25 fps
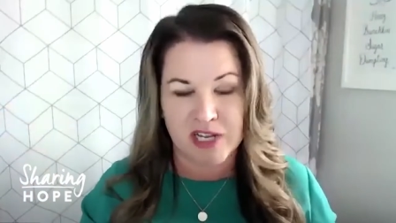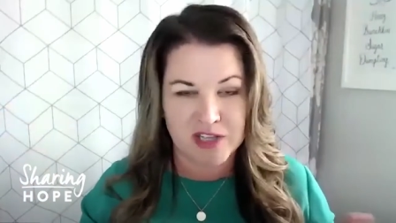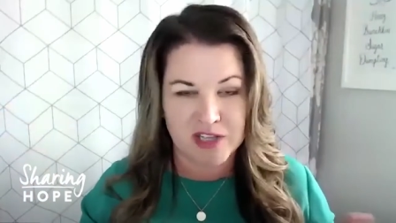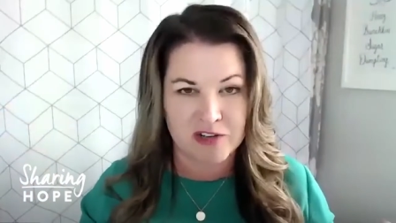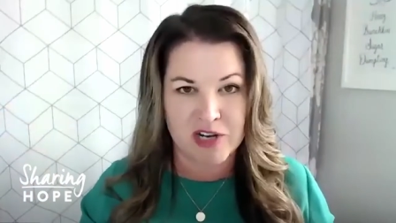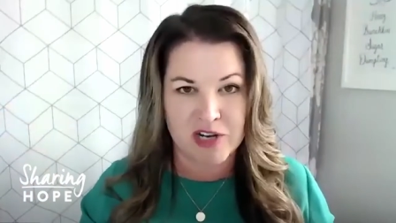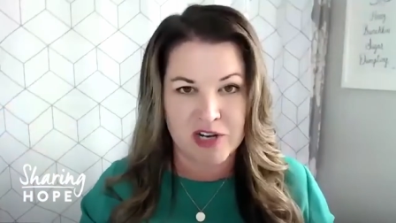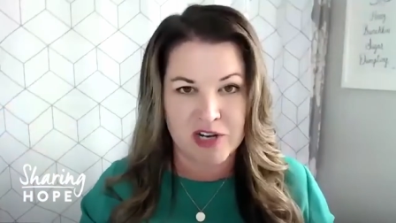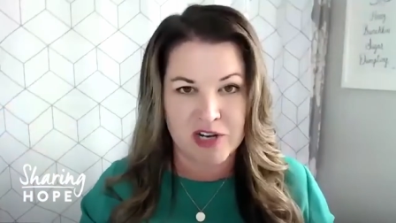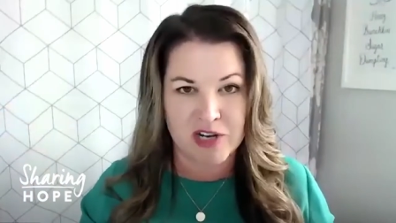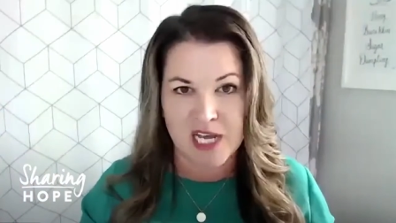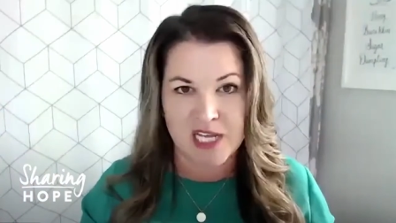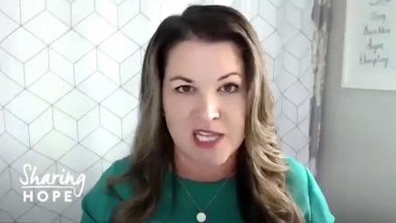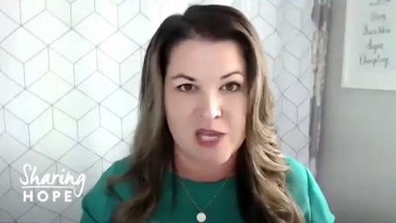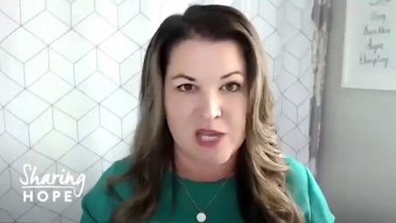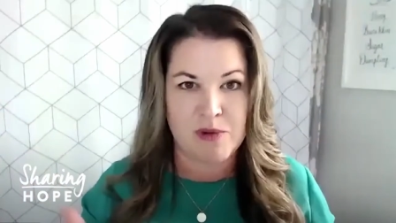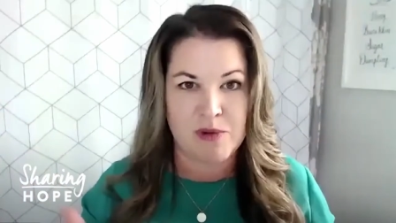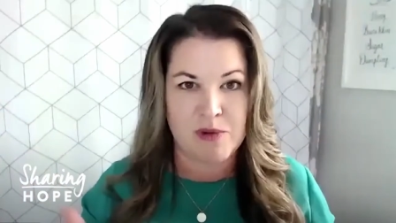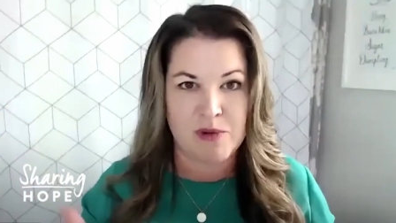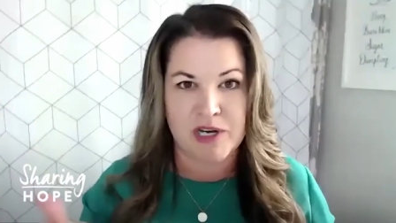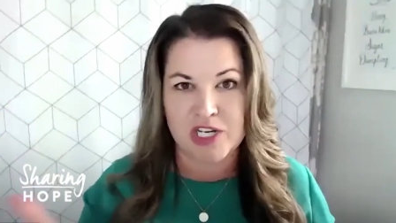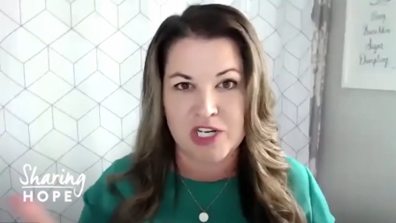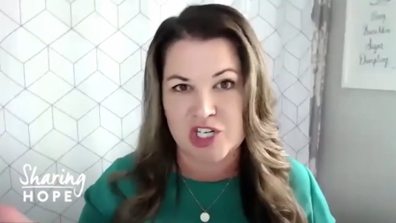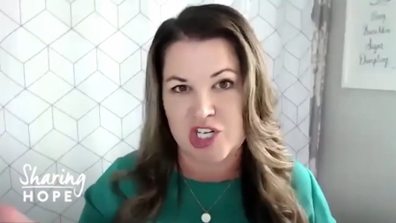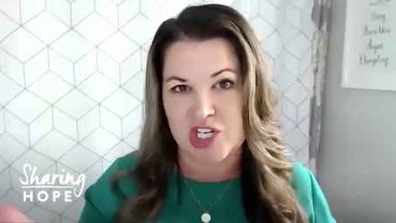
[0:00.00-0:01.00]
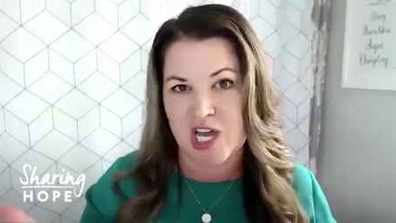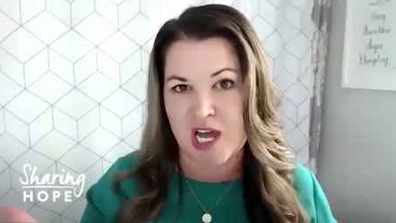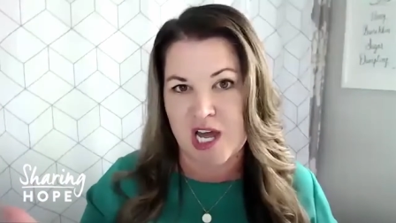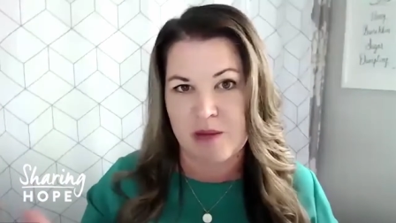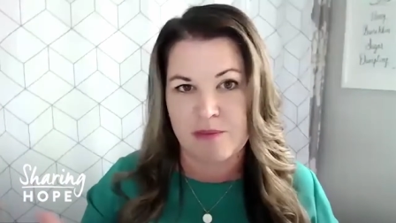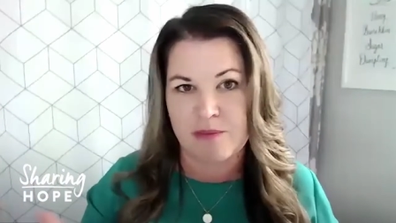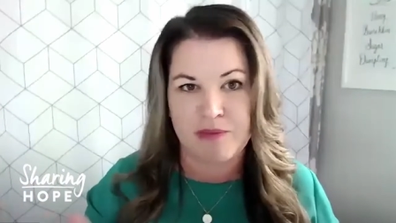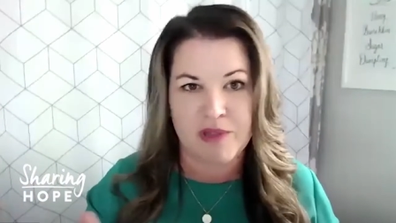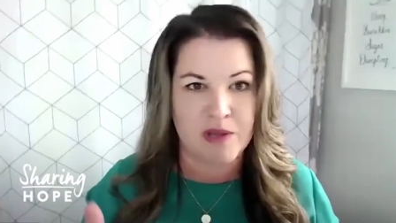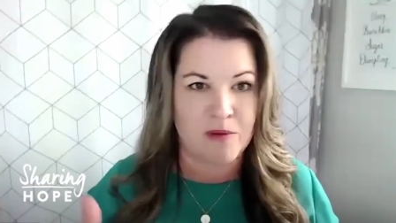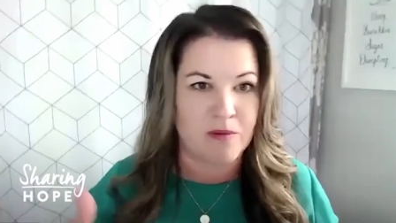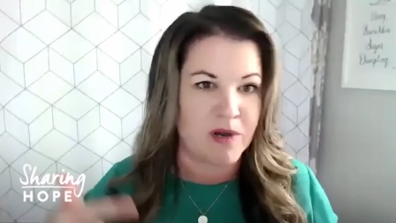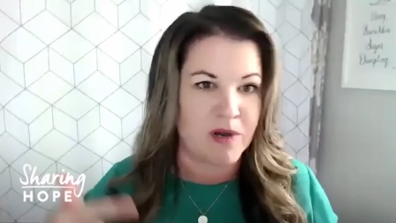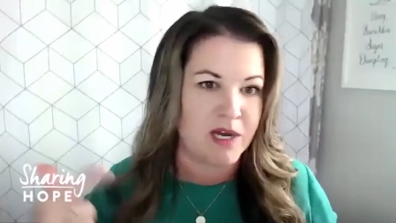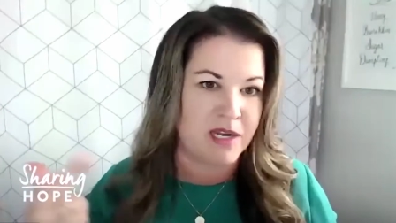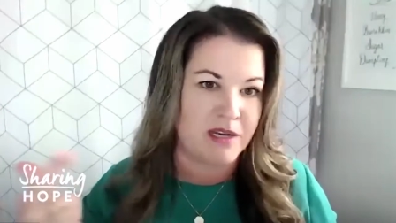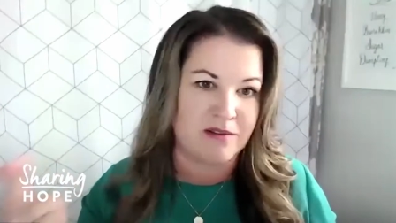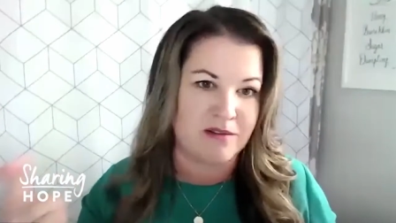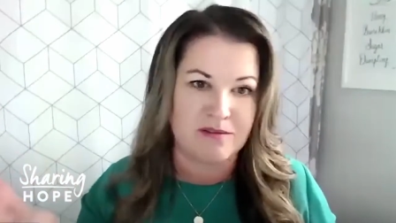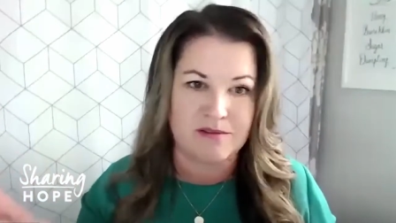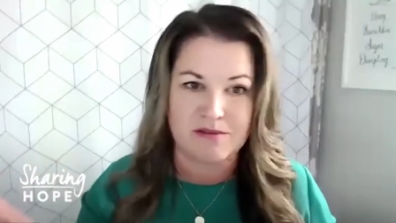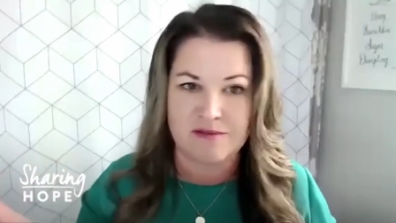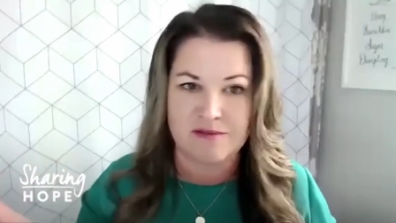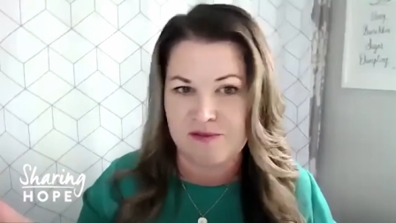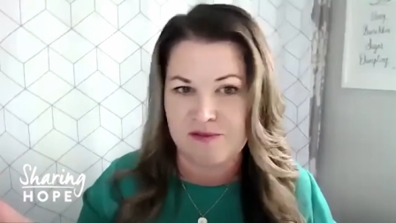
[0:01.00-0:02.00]
They're online, they want to shop, they want
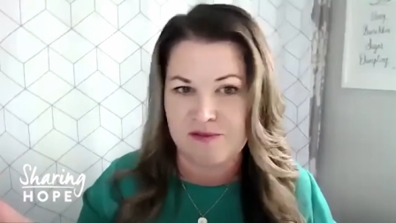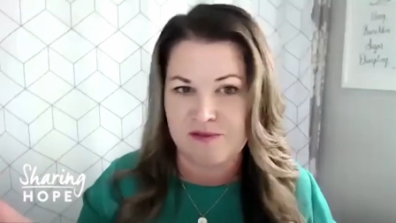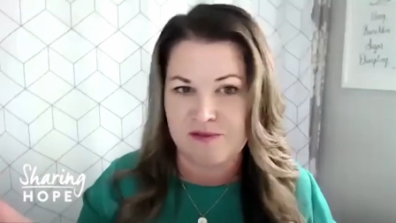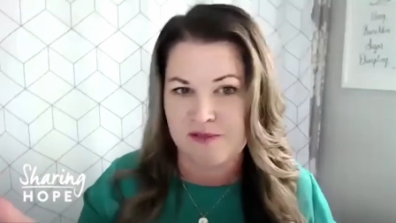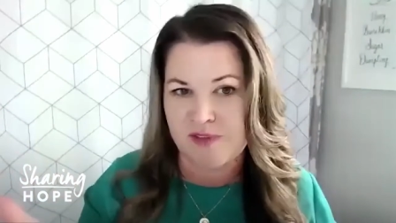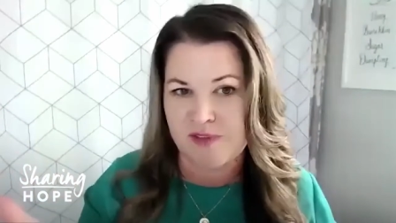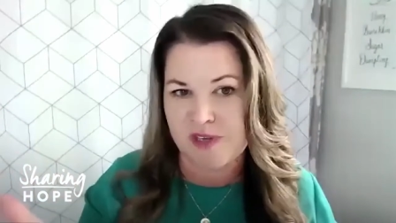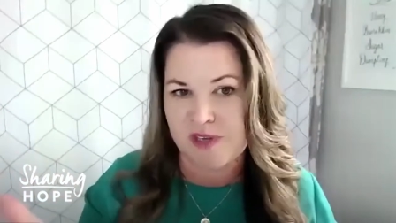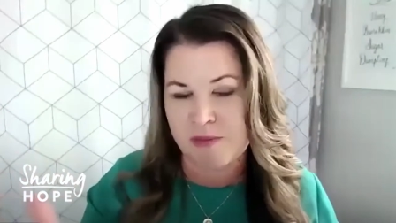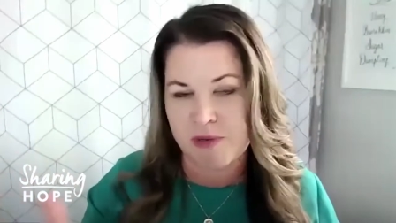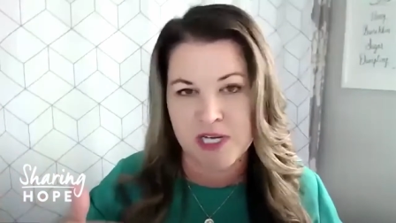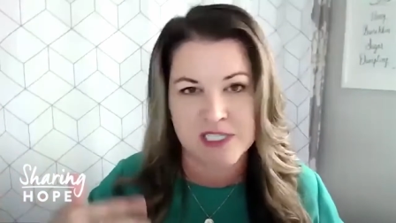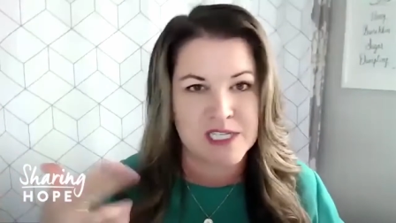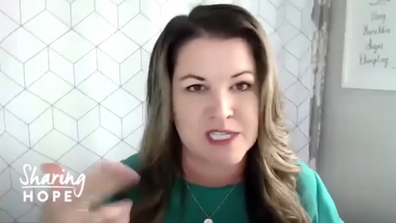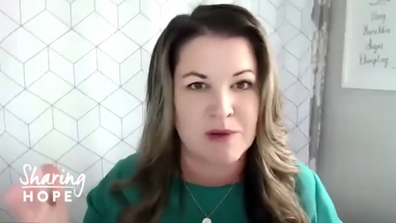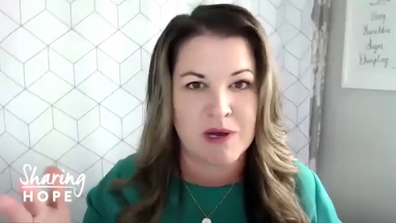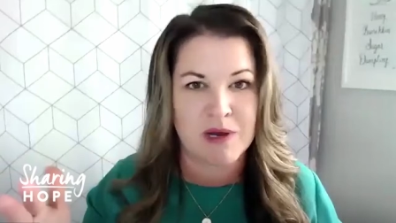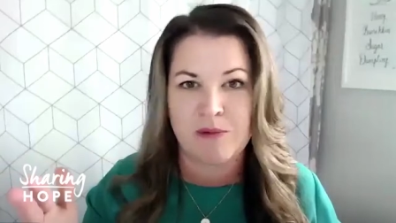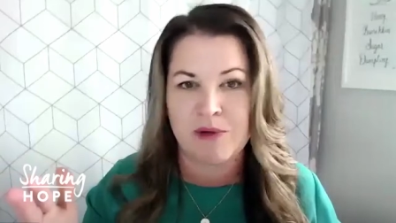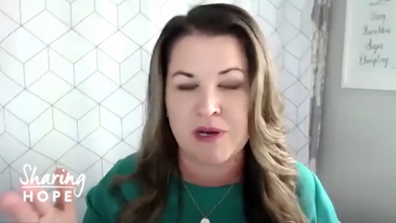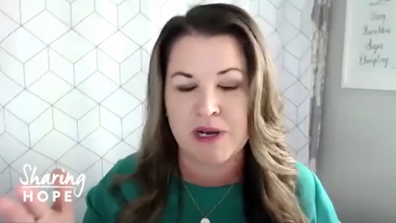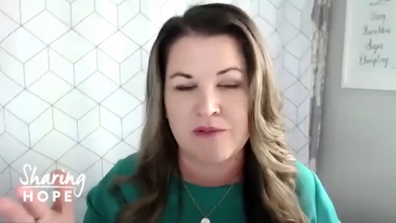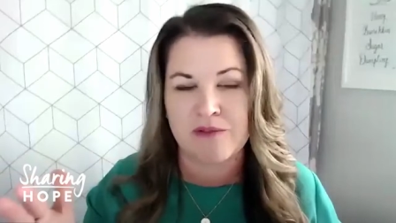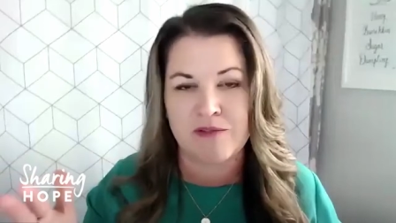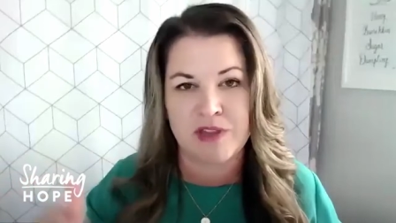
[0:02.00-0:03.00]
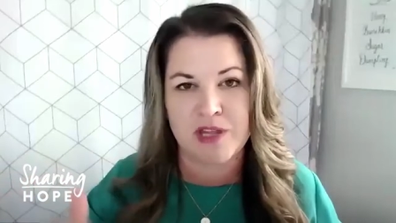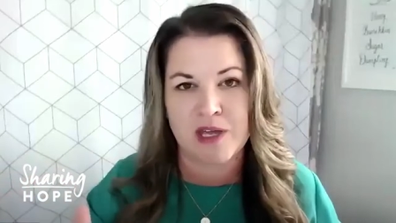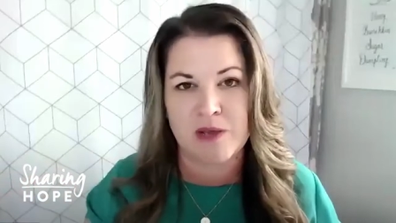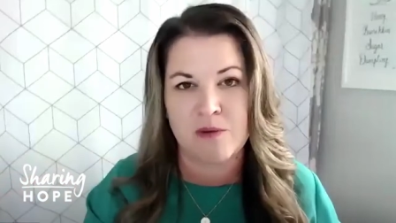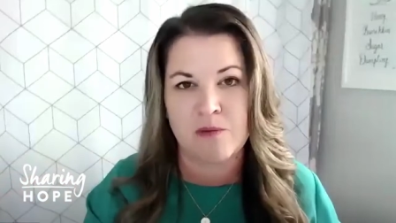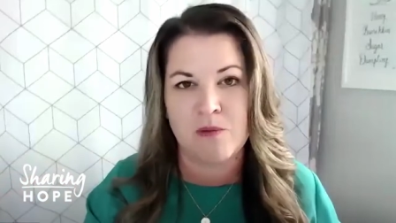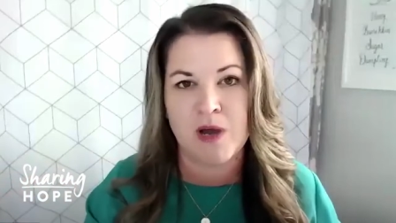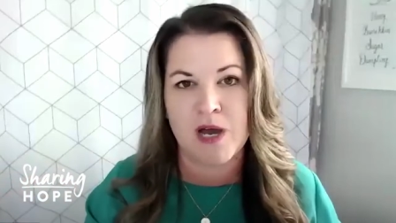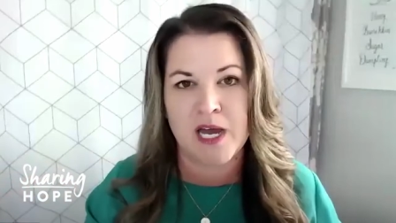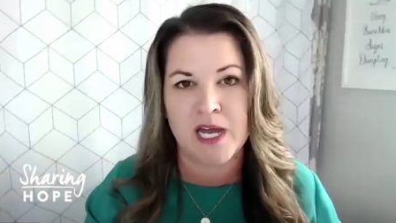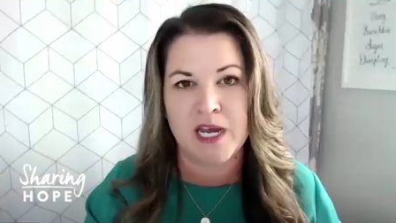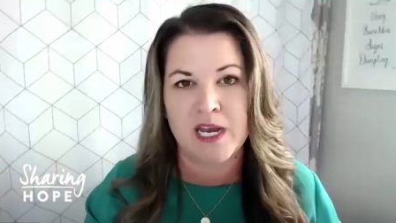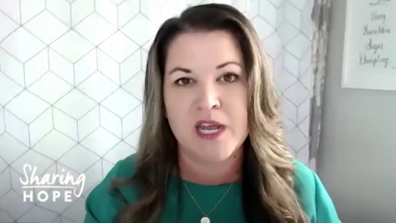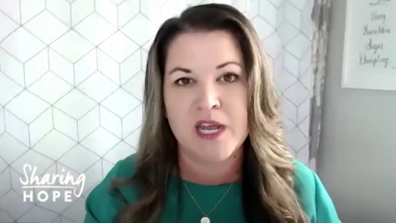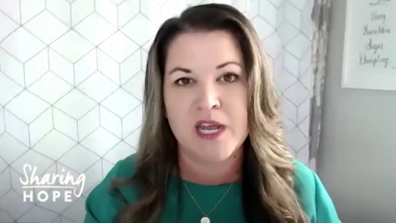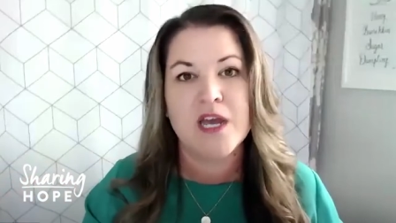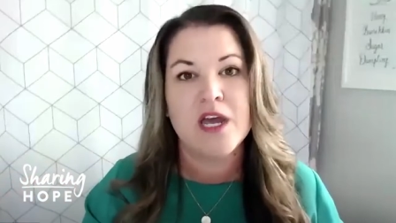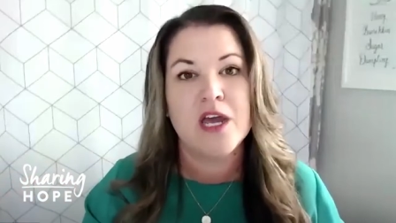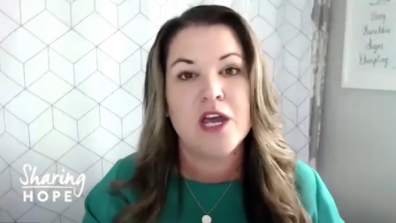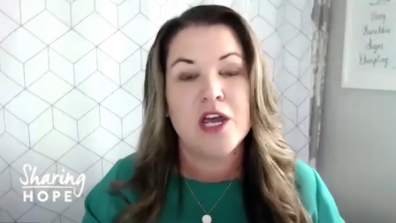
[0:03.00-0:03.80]
V-Bucks, they want whatever they want.